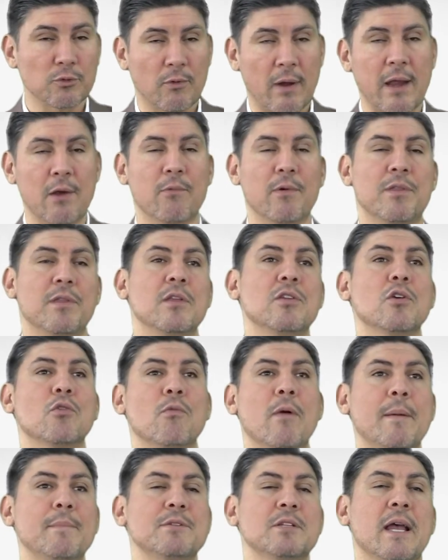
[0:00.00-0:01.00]
right, within your
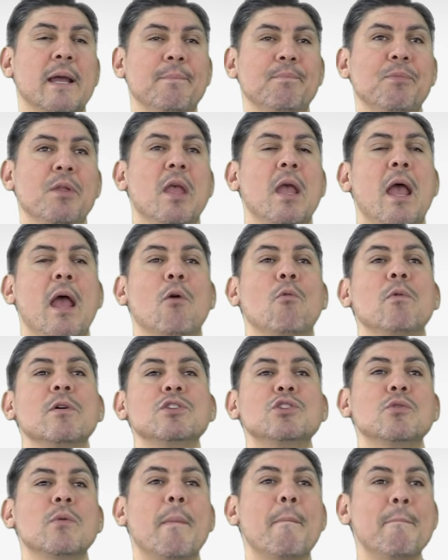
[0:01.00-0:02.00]
website. And
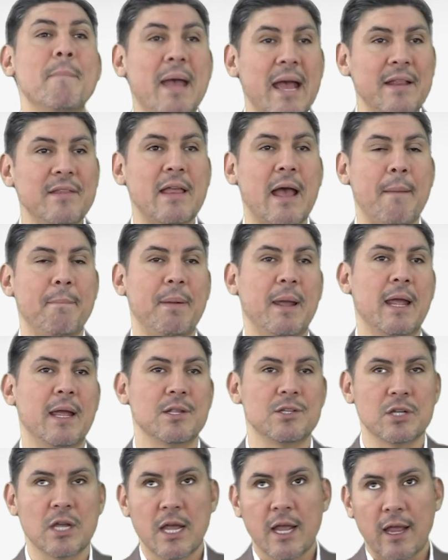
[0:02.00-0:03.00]
once you embed that page,